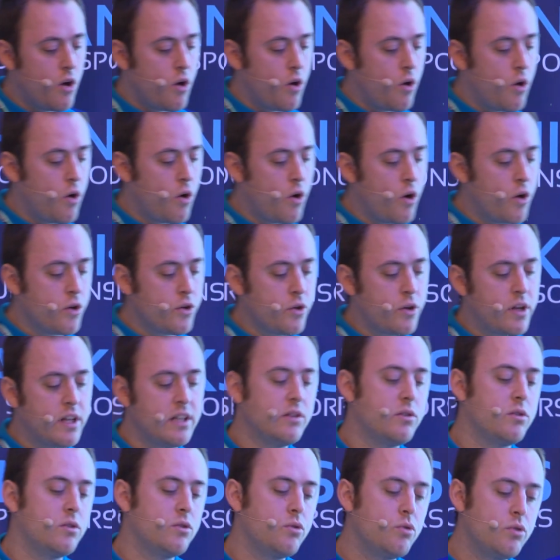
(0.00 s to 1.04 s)
or you
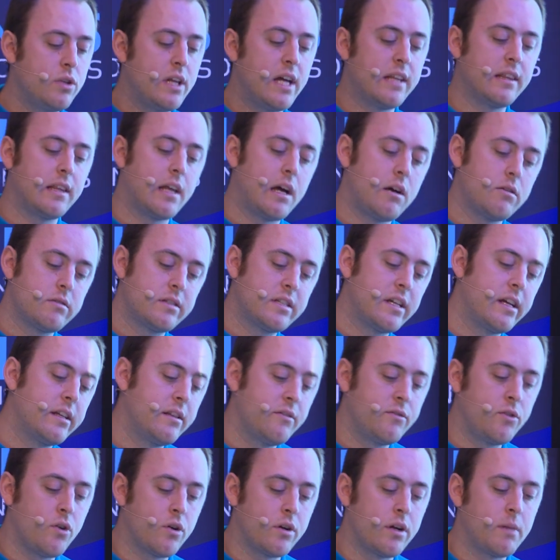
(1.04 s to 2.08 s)
can do that outside
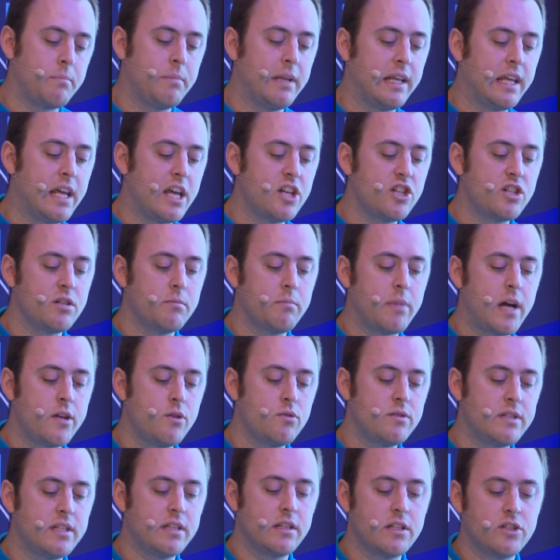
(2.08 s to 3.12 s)
of your application by
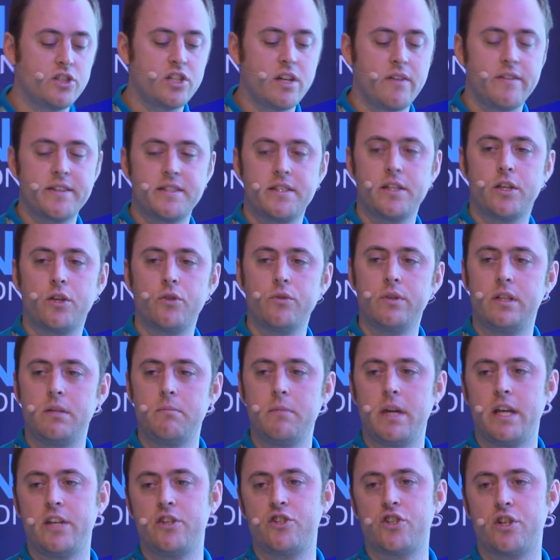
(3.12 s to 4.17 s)
using the Java Security
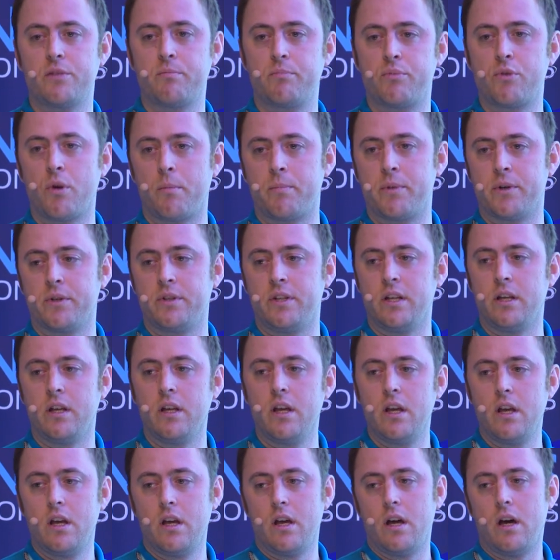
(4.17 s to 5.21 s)
Manager property
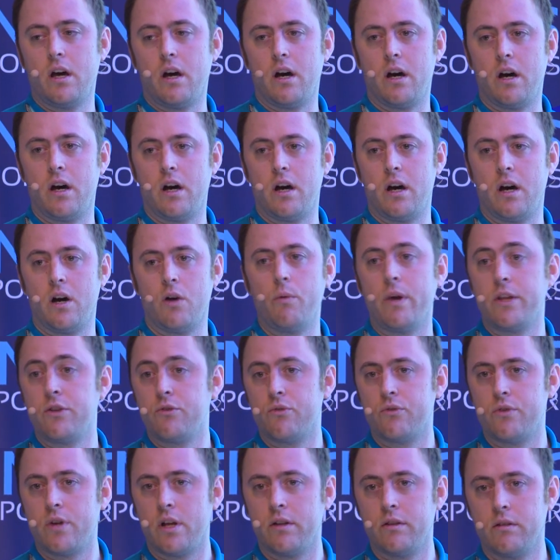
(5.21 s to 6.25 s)
when
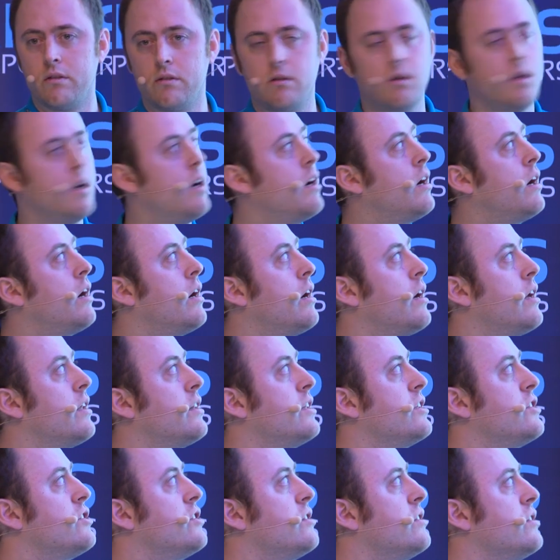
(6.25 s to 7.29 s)
you run
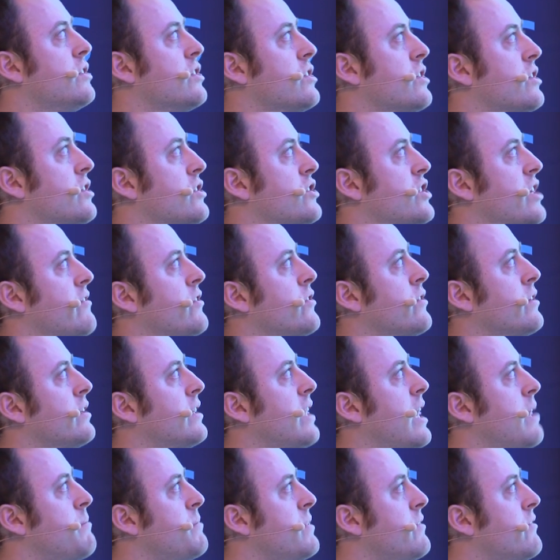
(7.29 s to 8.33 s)
the Java
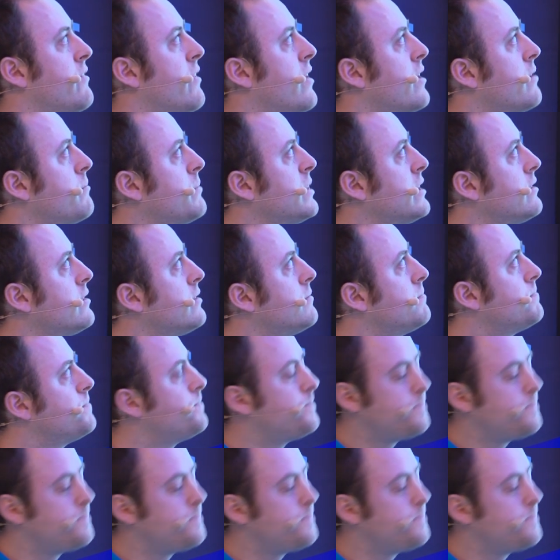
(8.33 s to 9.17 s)
runtime environment.